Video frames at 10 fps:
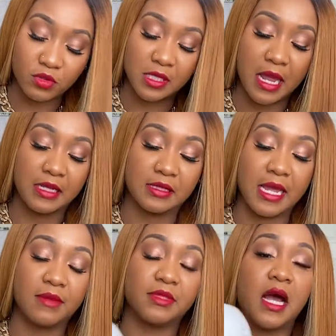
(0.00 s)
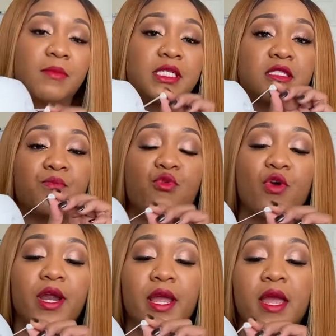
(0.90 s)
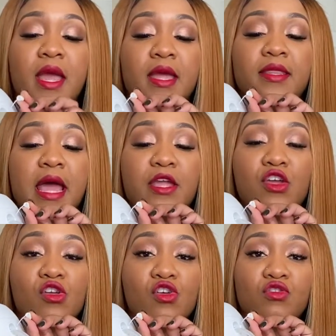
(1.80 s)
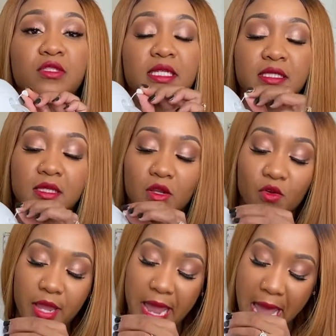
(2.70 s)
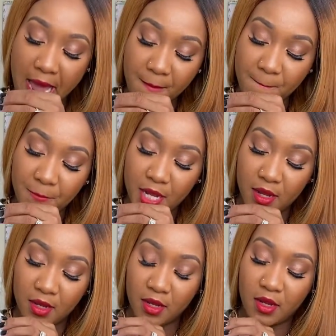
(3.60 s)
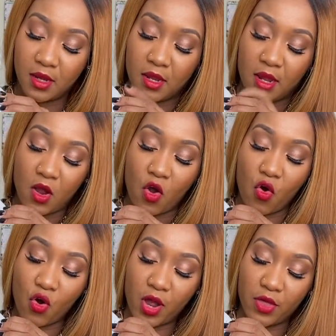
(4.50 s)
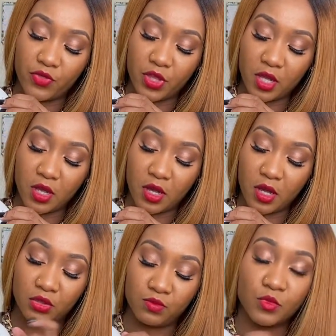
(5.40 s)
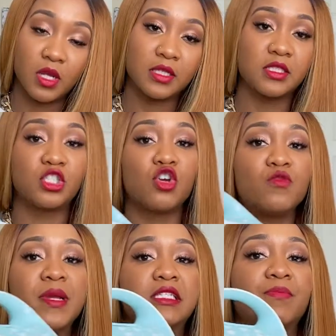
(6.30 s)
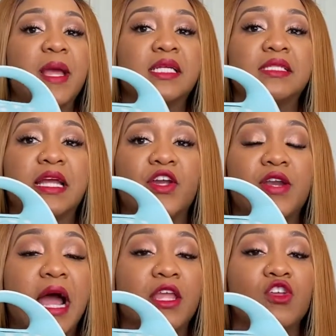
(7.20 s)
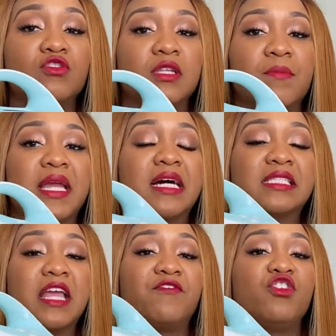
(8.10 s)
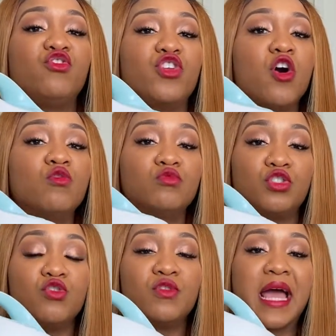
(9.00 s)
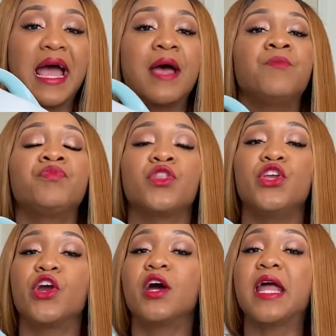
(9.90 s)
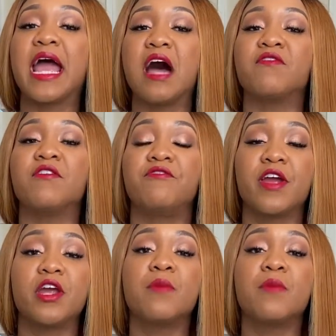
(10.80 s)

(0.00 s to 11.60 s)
at the same time, it is important that you use this little cap on the tubing space that you're not using, because if you don't do that, you're gonna have a very